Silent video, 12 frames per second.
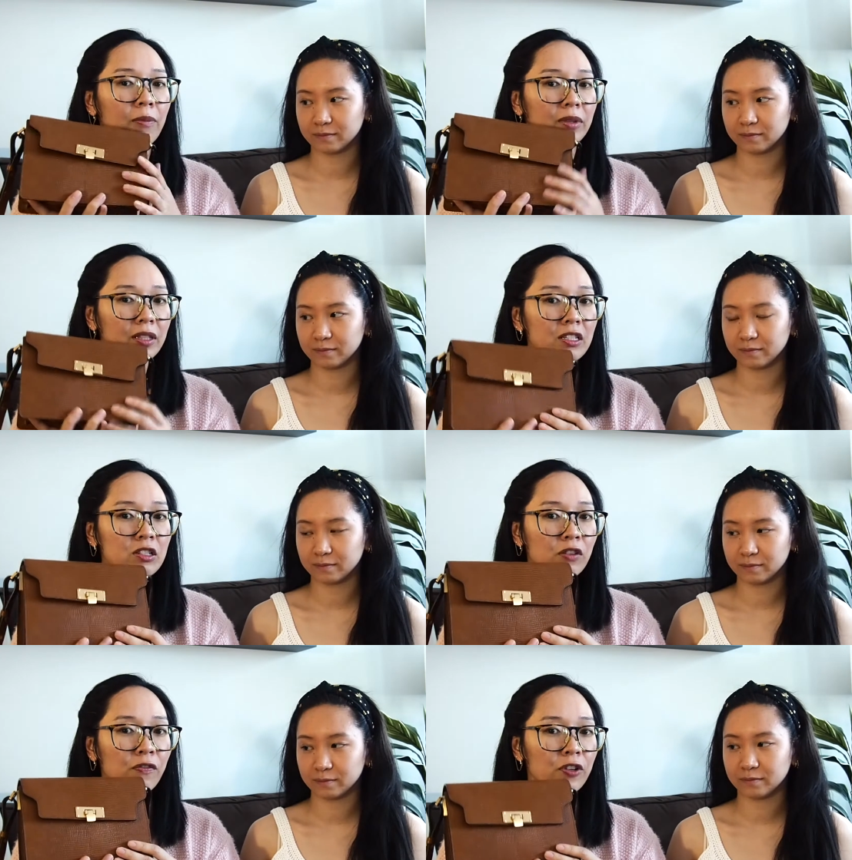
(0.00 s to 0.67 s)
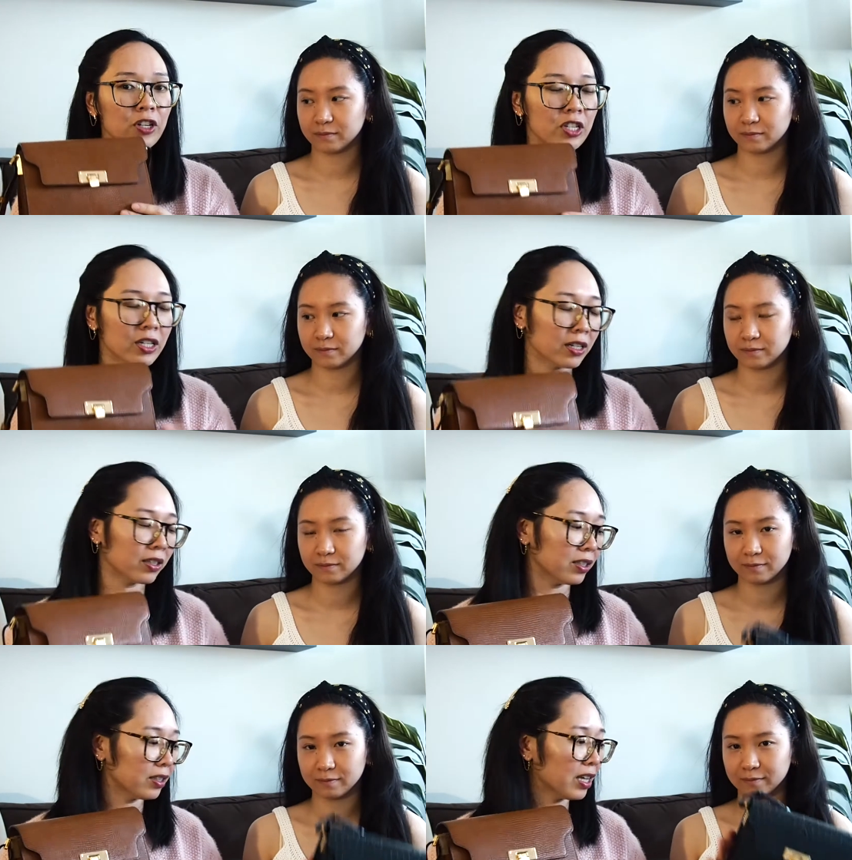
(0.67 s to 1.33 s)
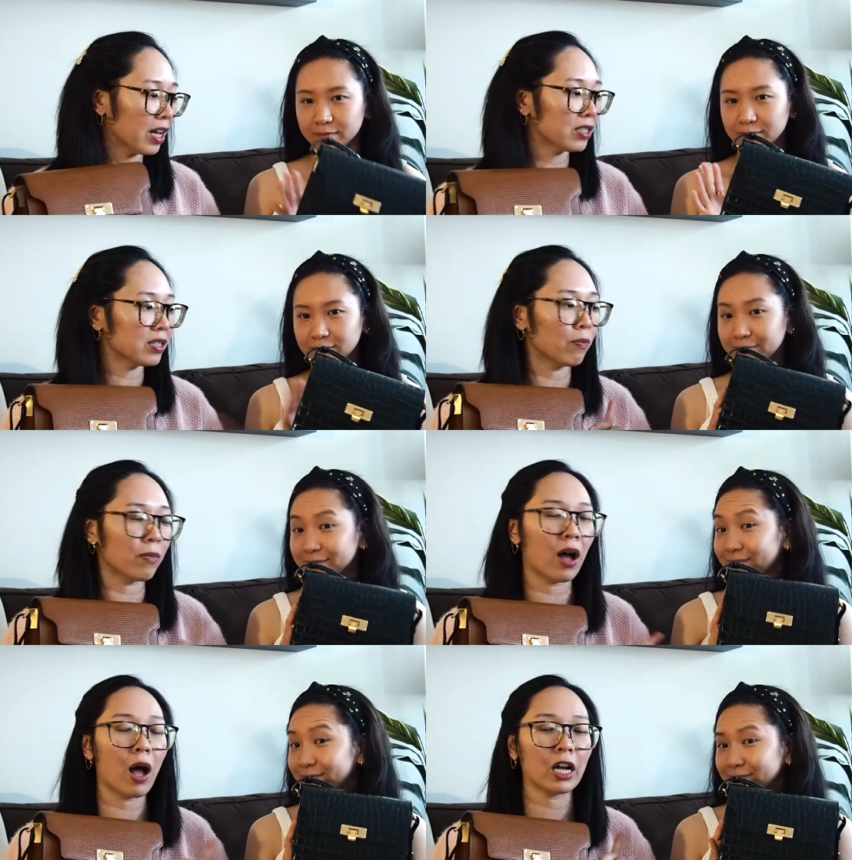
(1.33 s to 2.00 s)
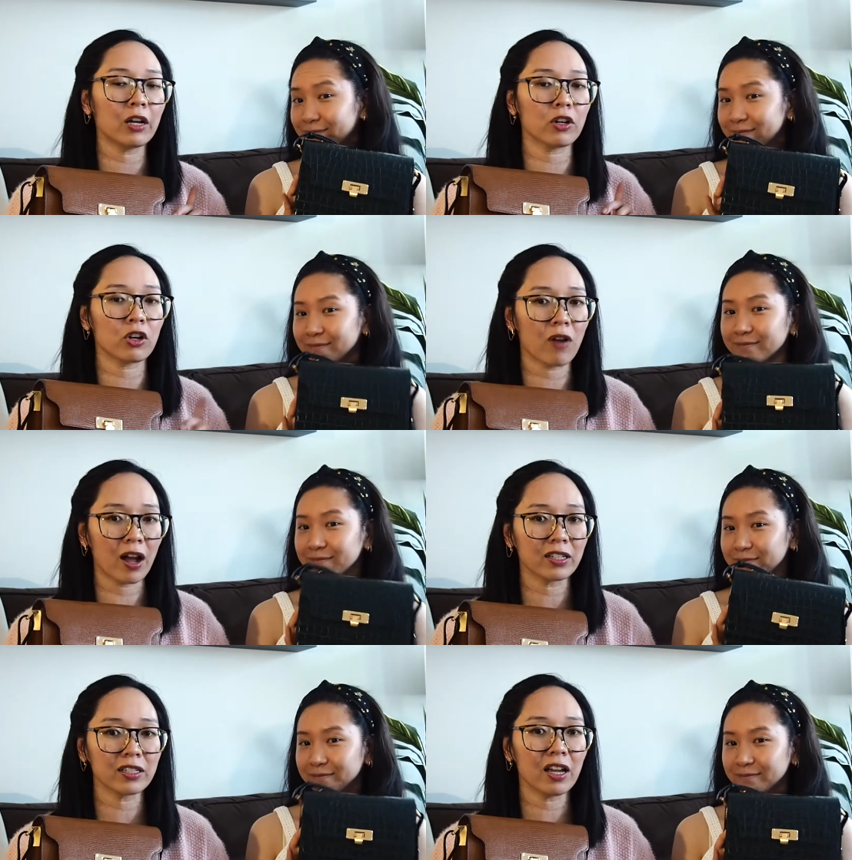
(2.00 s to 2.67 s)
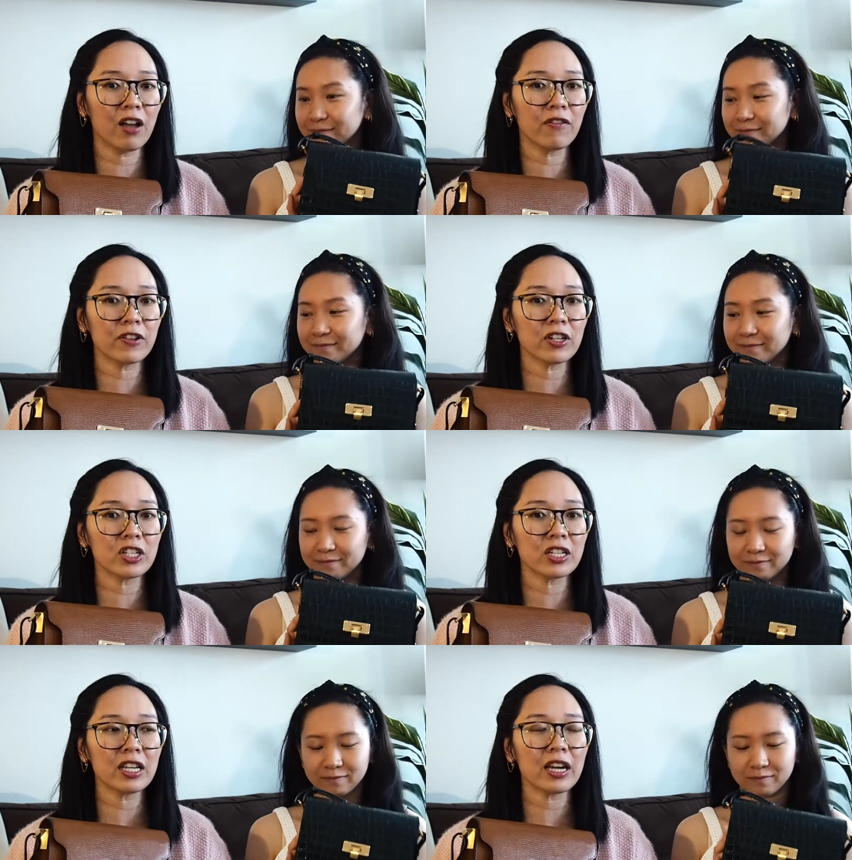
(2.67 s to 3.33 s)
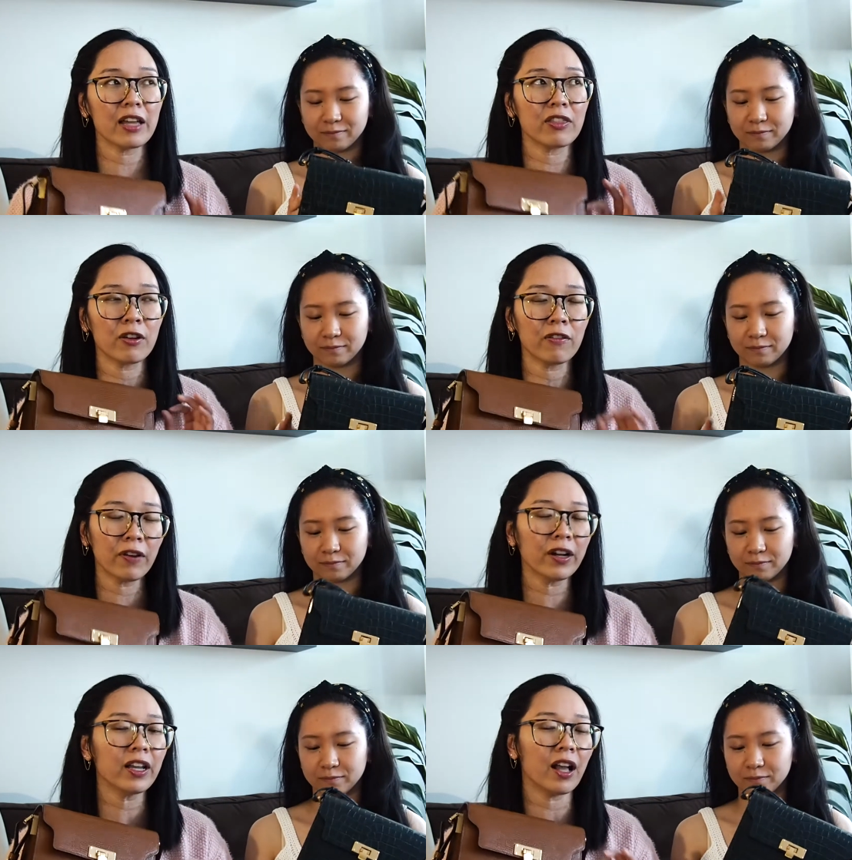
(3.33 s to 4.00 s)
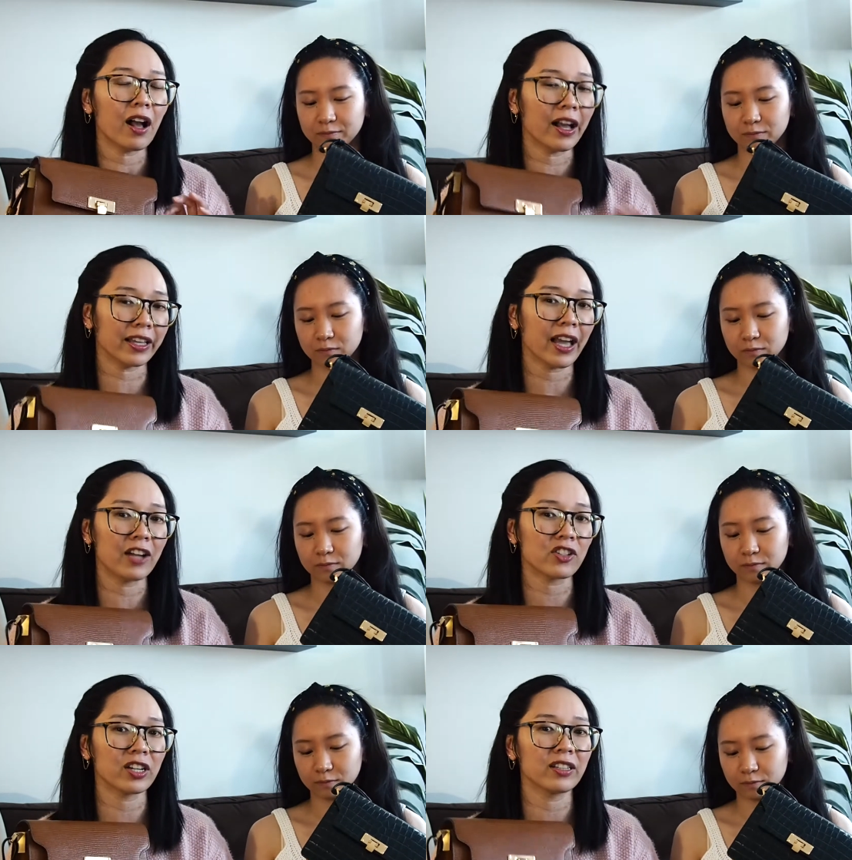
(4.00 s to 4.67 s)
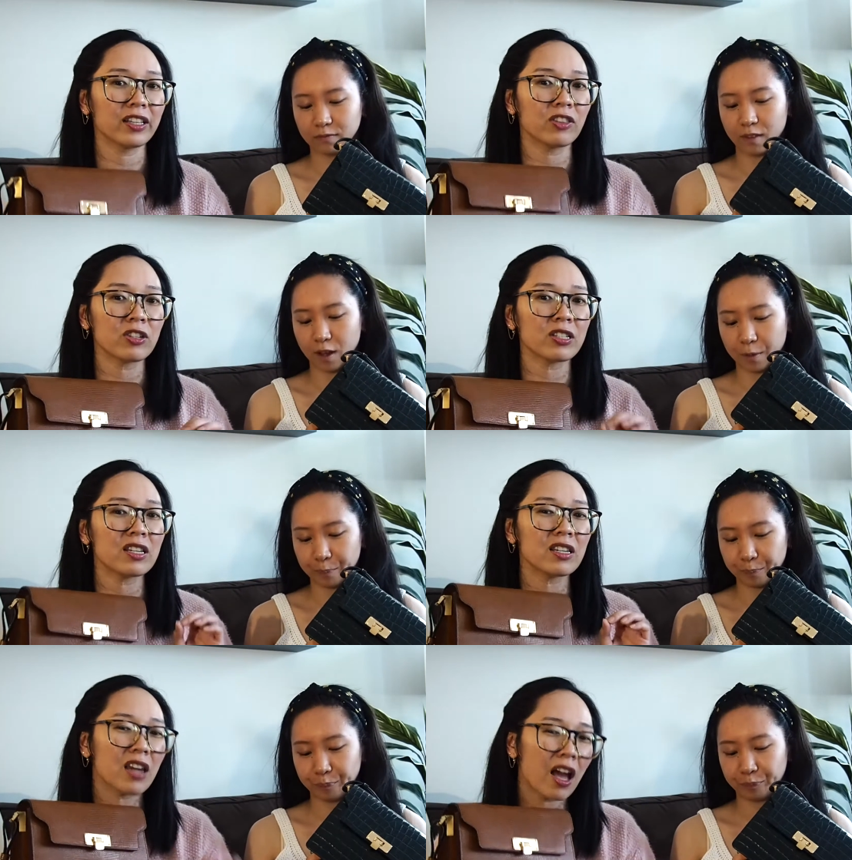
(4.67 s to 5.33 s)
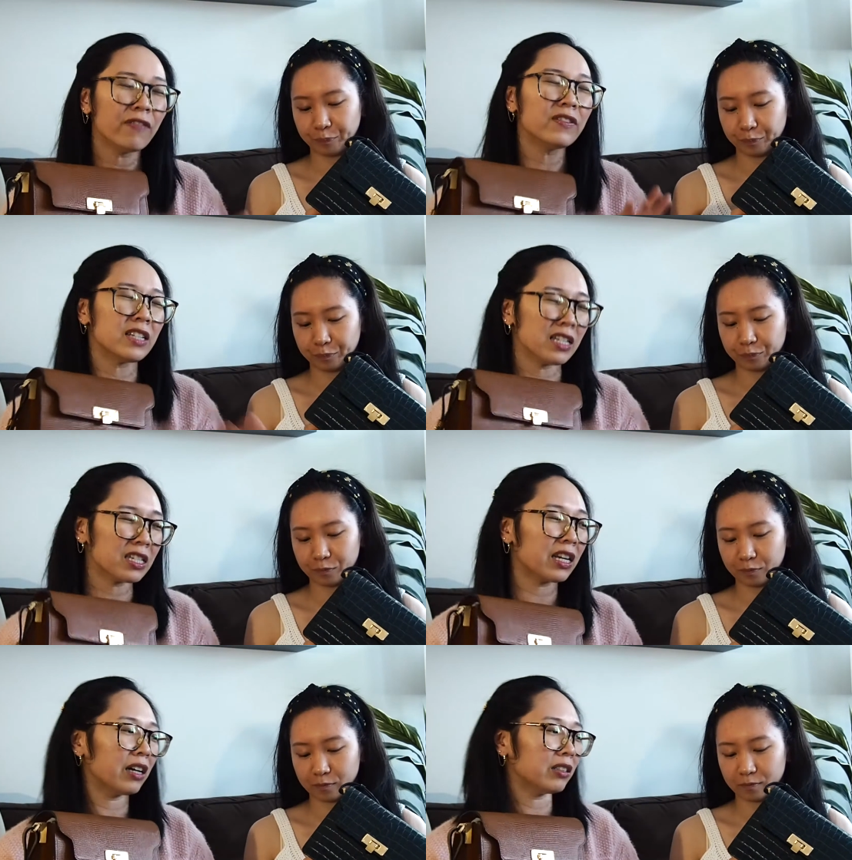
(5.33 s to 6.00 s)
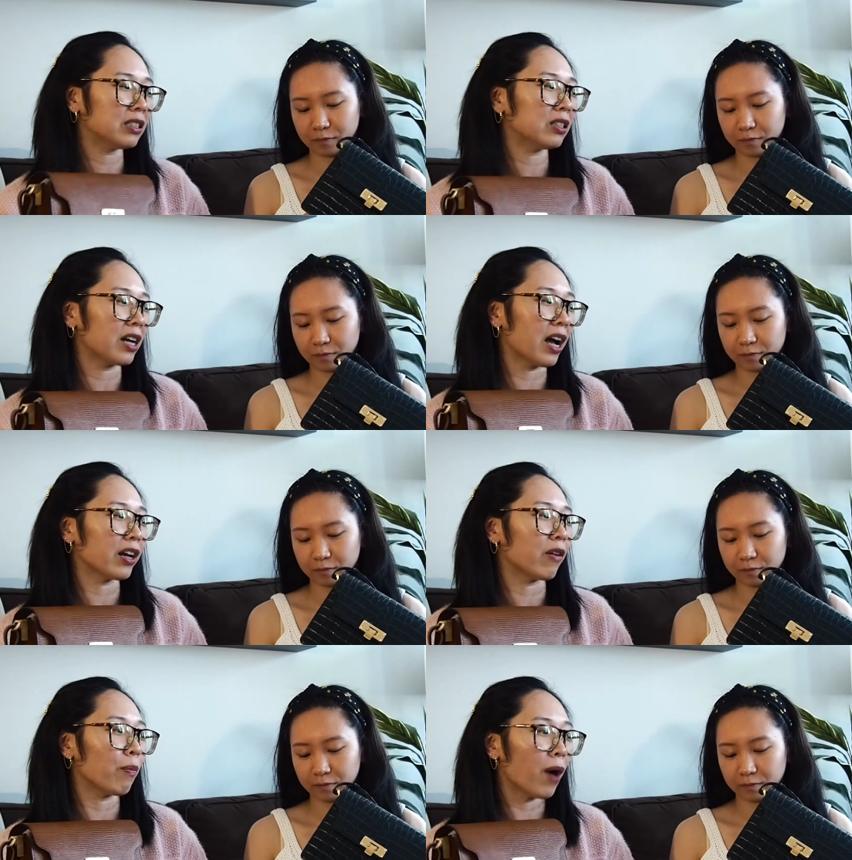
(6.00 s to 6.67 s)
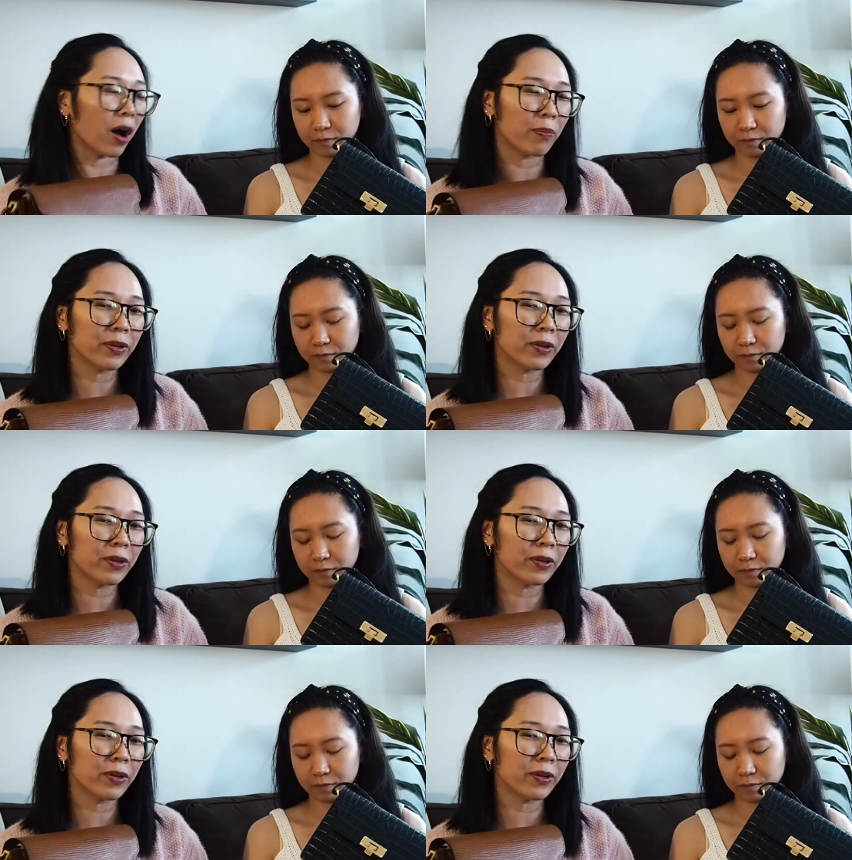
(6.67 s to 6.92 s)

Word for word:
Speaker 1: lizard version and Lily has the mock crocodile version and they're very eye-catching. Like there's enough detail to kind of pop